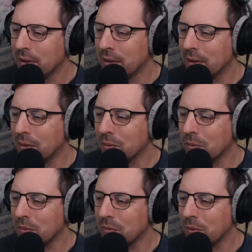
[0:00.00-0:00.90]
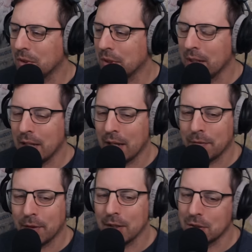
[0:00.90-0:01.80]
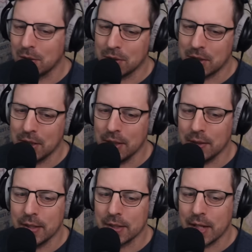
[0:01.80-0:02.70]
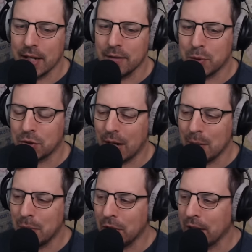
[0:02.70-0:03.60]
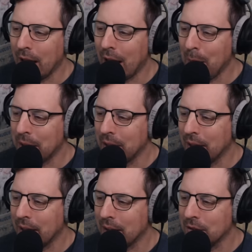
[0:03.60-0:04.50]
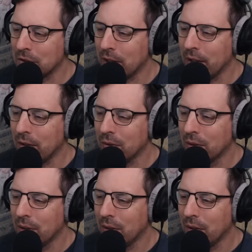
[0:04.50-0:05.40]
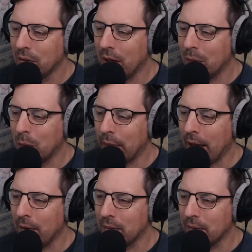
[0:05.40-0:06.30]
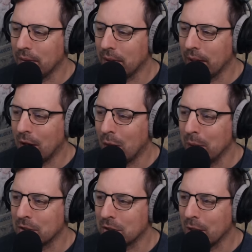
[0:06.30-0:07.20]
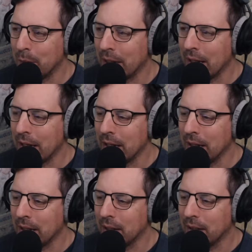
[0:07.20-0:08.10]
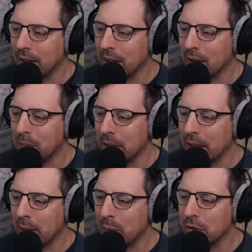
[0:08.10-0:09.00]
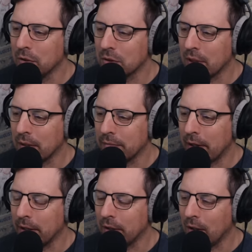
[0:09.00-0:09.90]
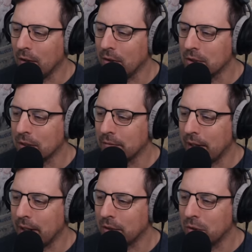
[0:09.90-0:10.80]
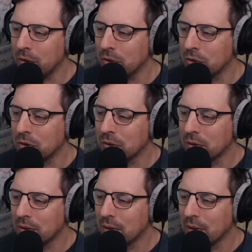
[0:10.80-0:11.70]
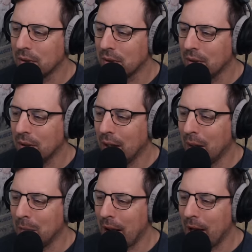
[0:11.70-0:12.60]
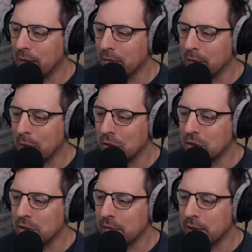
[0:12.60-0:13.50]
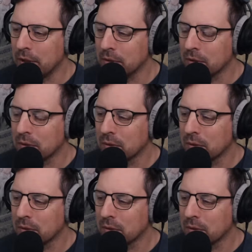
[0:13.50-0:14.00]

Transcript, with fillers: you know, what's it going to take for us to see this kind of prescribed burning happening at this scale uh, without it all being started by lightning and being able to use kind of fire dollars and fire crews um, out of emergency funds?